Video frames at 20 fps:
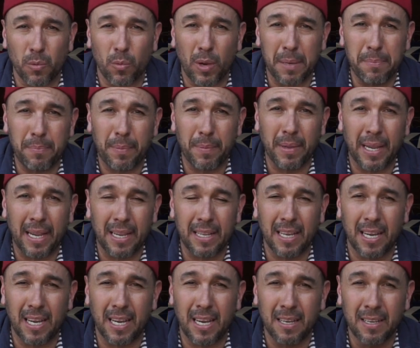white
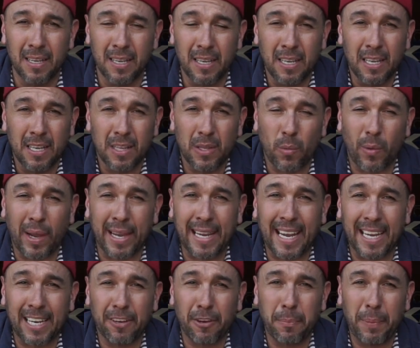
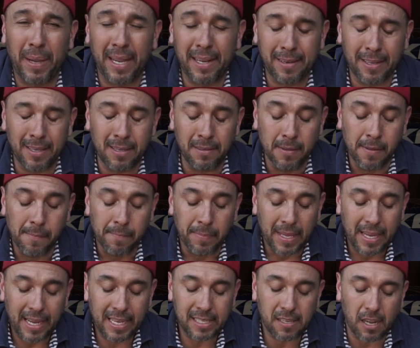Angry Panda,
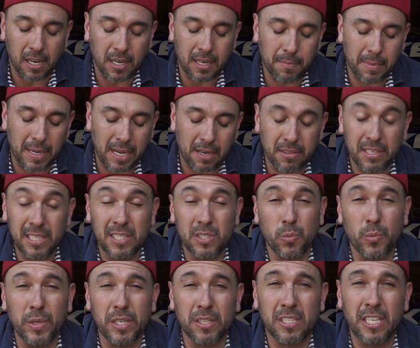and talk about these
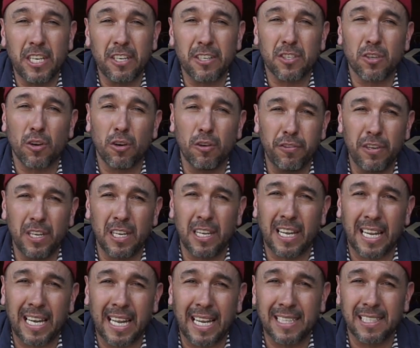wheels here. So hopefully you
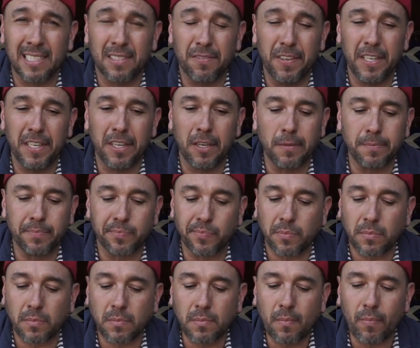can like this video
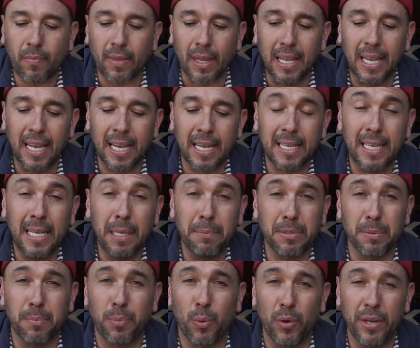and keep
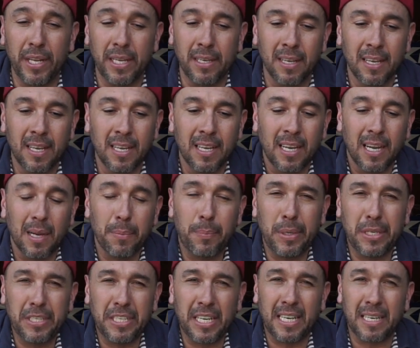supporting.
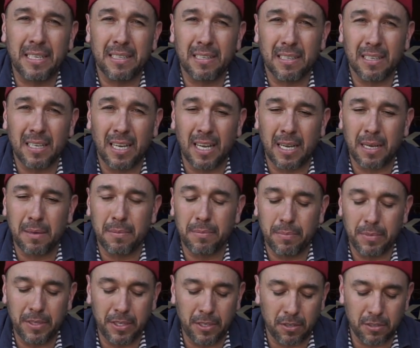Appreciate it.
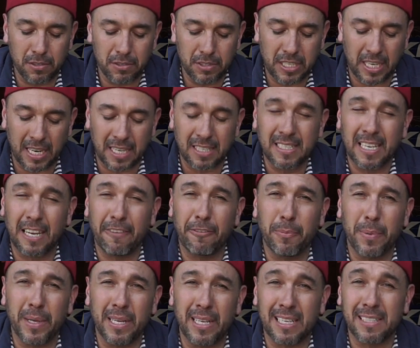Shout out to
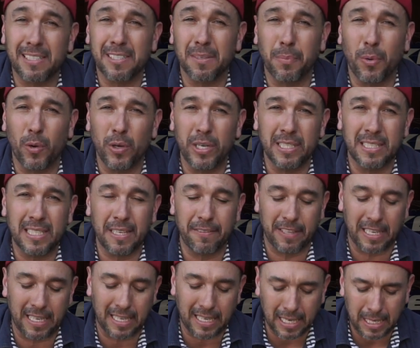everybody that supported Save
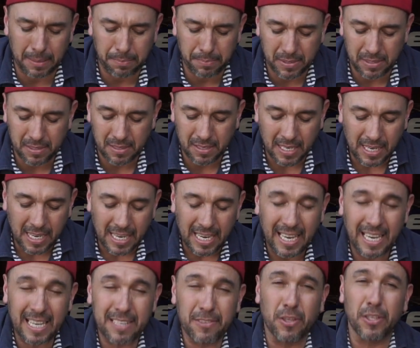the Eclipse
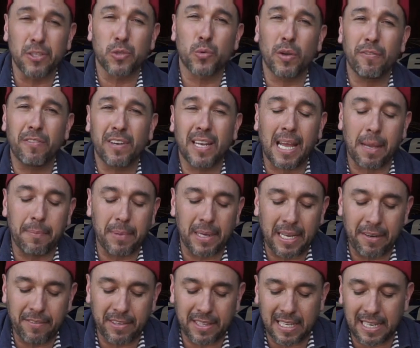at the Driven Lab and
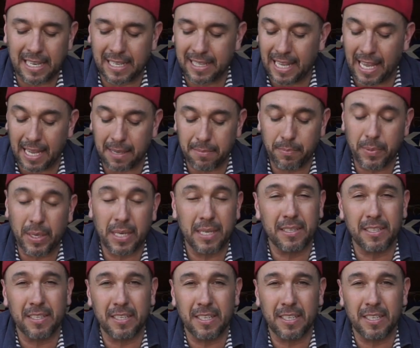everything like that. But